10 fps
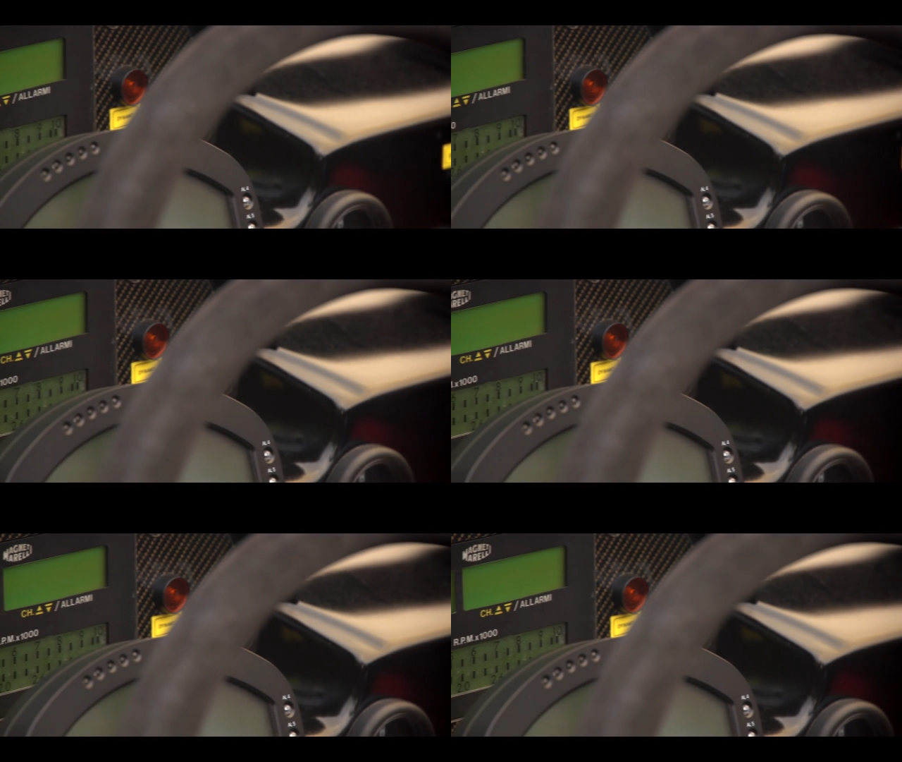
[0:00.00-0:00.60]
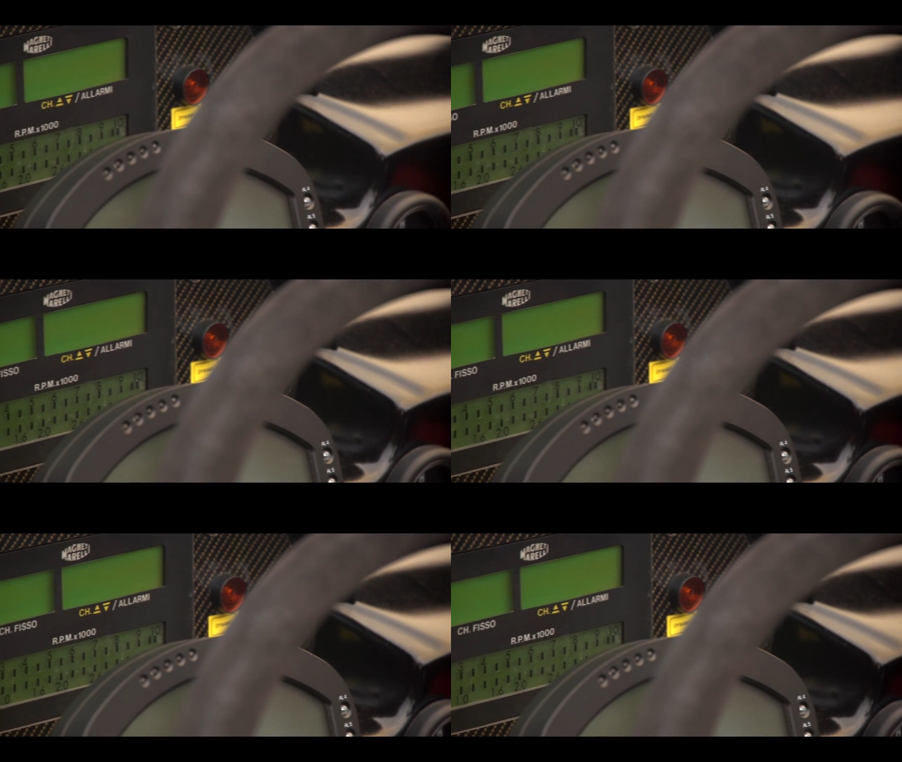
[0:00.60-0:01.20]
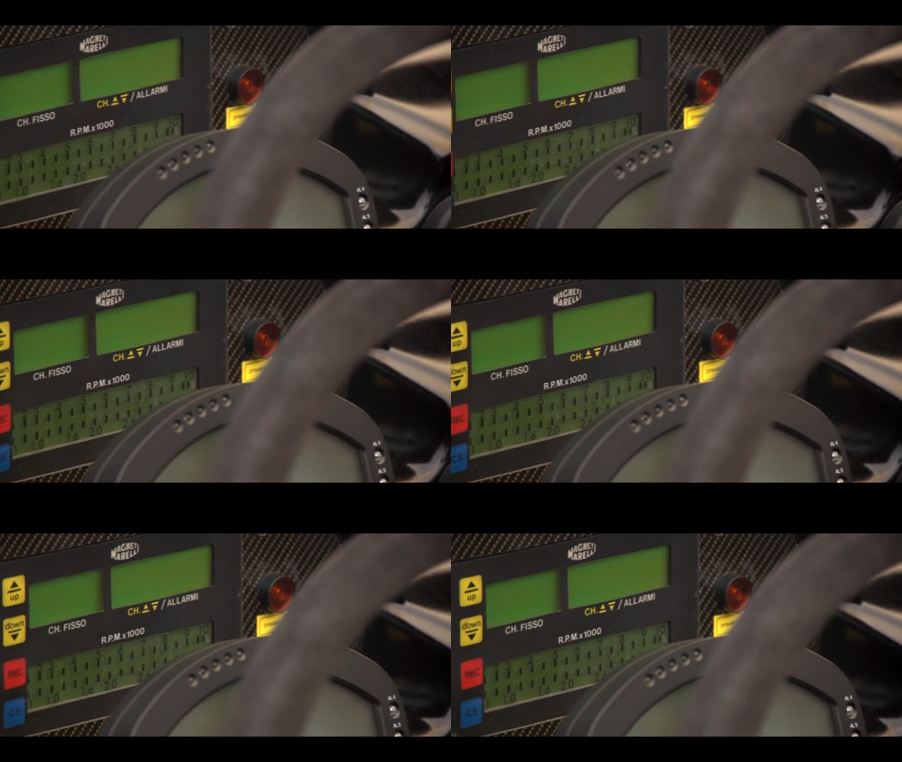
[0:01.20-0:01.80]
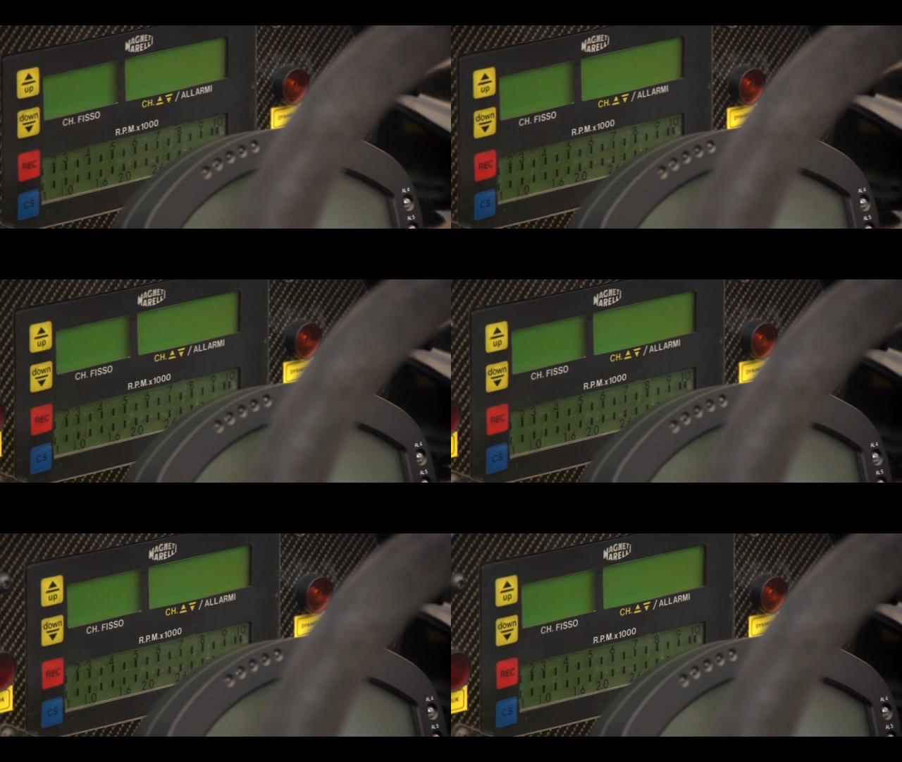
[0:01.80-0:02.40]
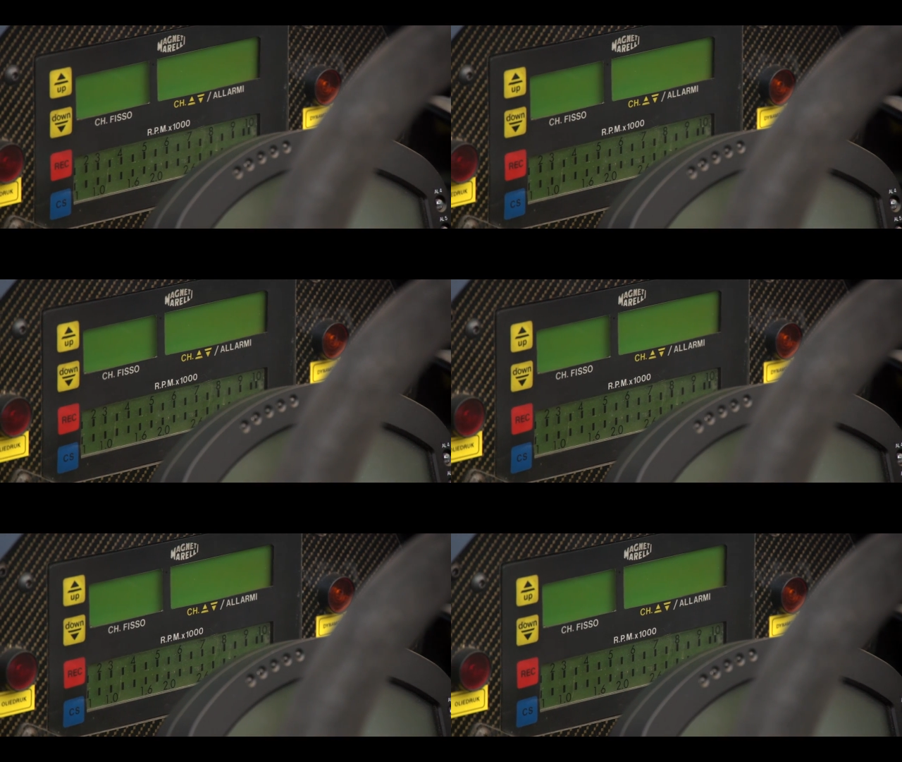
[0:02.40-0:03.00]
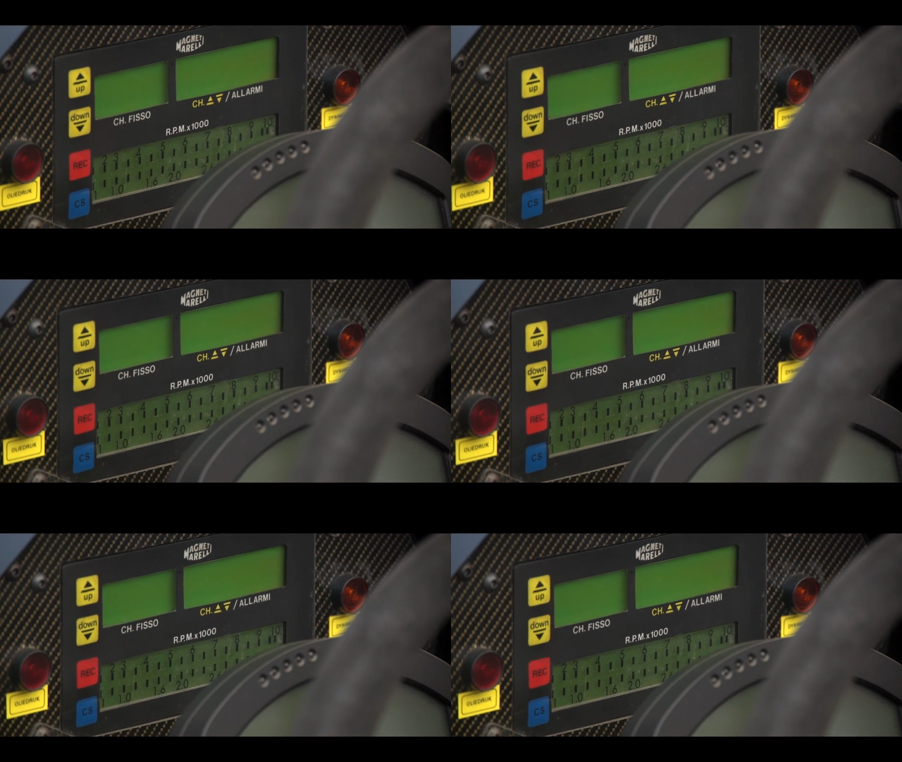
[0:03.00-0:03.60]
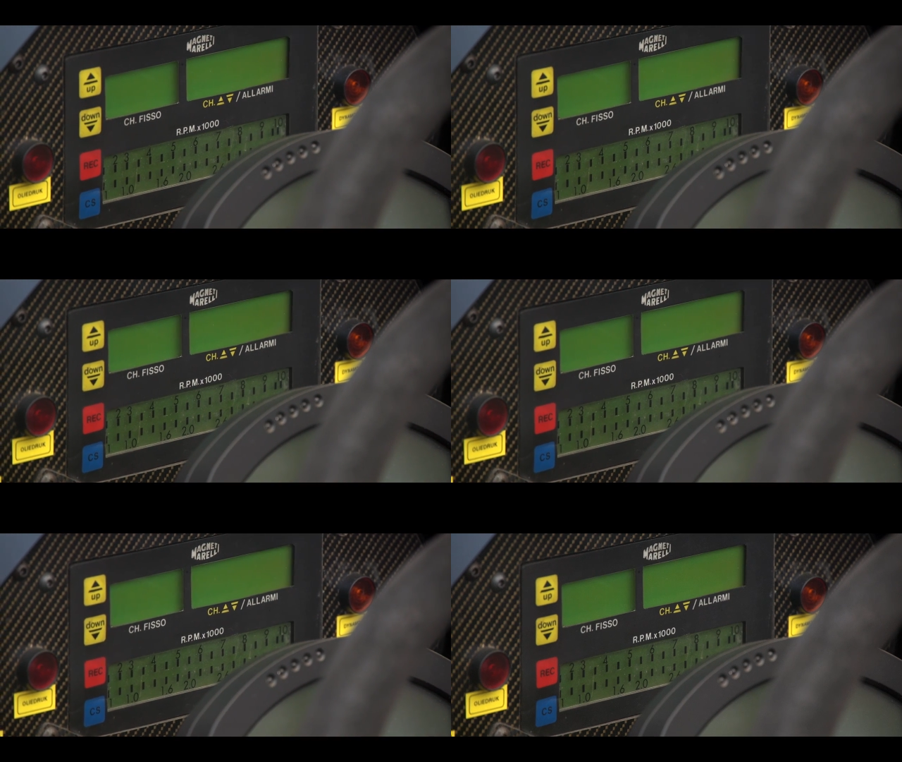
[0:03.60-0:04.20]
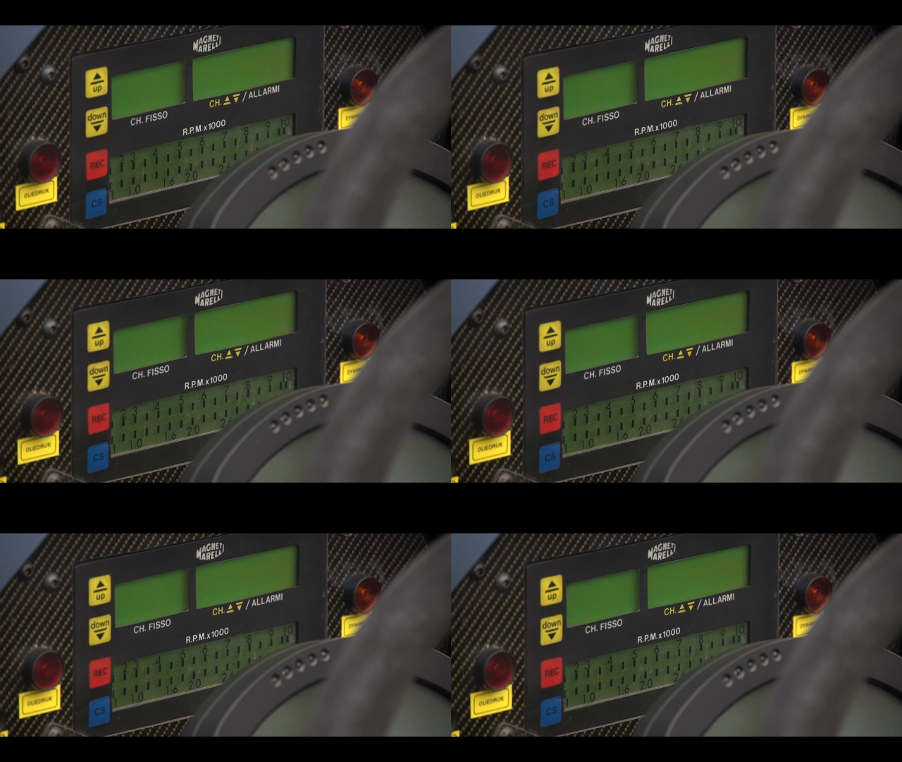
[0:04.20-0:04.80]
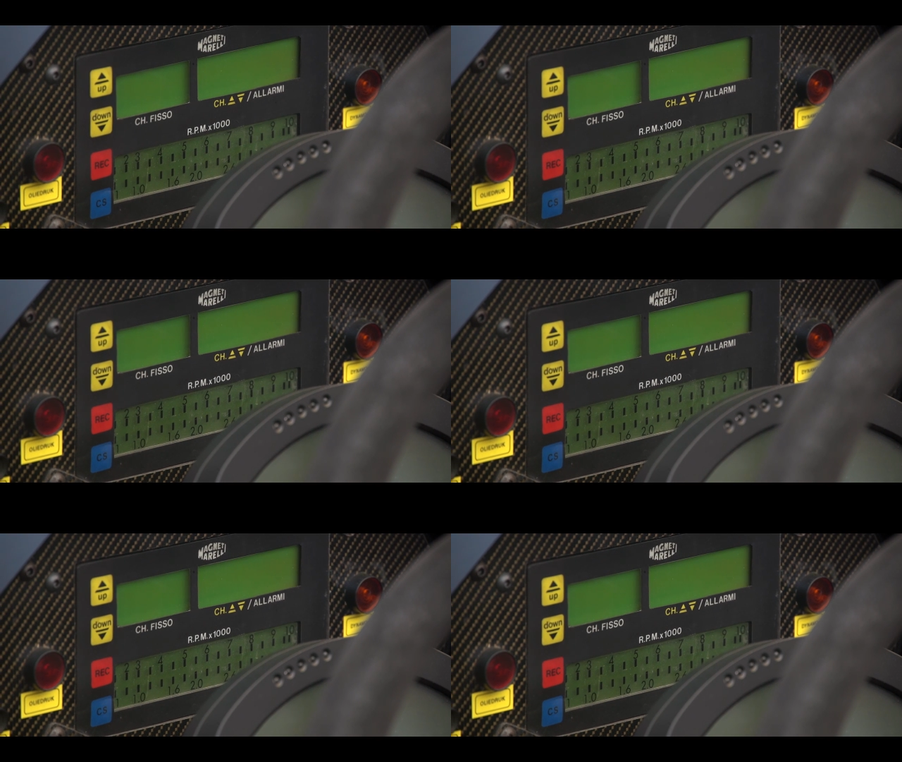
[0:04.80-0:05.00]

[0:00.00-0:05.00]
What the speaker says: (no speaker visible)